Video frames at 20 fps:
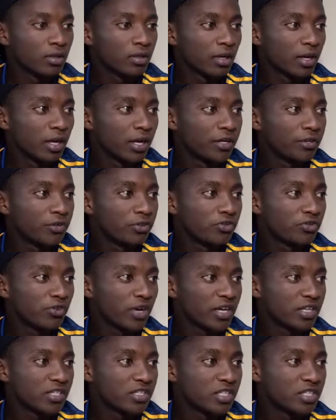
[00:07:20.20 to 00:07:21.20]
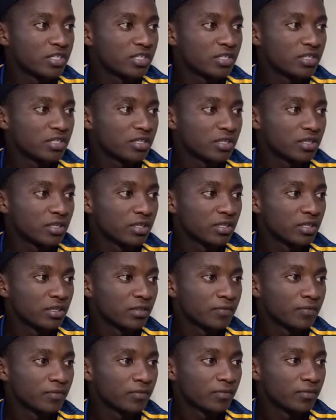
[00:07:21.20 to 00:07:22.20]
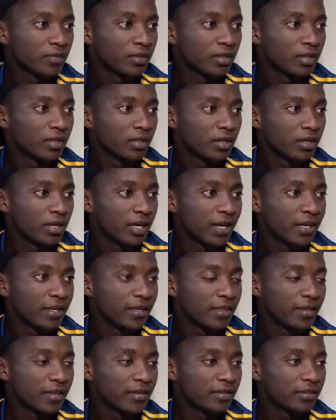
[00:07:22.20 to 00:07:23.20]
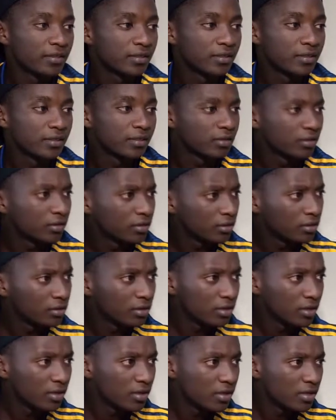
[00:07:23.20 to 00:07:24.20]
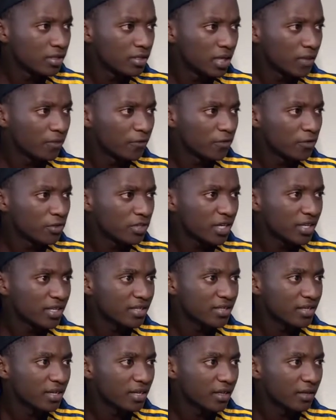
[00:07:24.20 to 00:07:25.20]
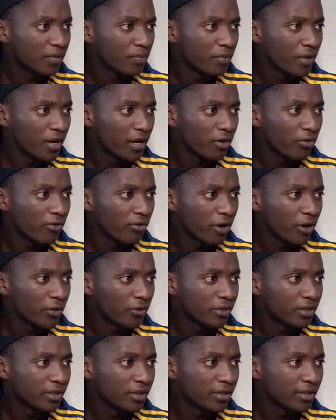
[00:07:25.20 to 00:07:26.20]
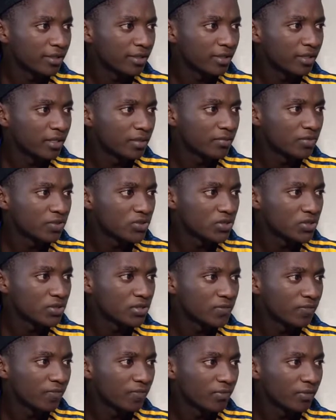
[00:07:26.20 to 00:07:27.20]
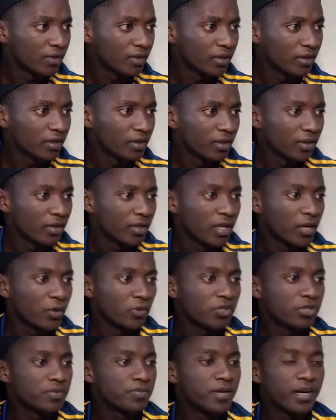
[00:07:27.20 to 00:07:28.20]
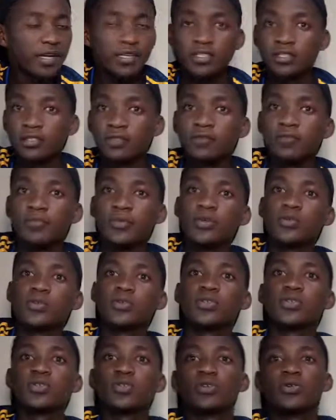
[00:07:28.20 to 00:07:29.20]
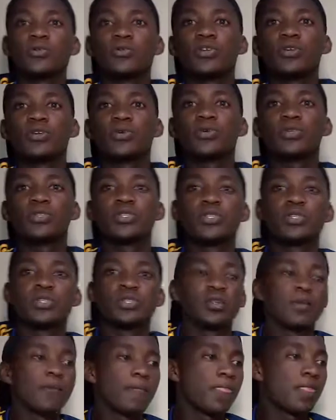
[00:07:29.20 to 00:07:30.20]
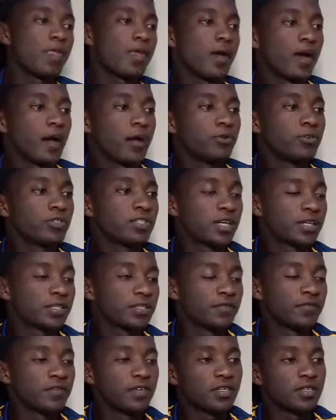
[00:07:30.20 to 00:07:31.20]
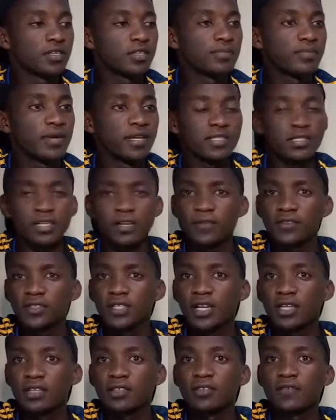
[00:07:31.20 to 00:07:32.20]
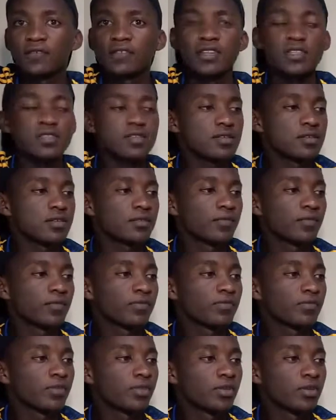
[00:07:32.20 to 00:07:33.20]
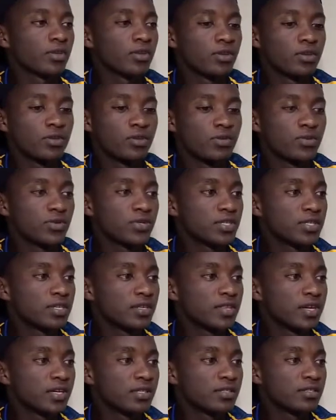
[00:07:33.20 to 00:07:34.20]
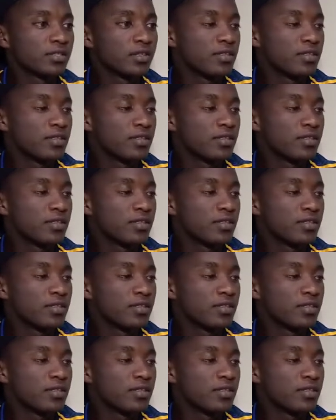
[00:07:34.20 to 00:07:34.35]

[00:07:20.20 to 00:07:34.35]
and you try changing like some features like background themes. They won't be active because your windows are not activated, but after activating, you'll see that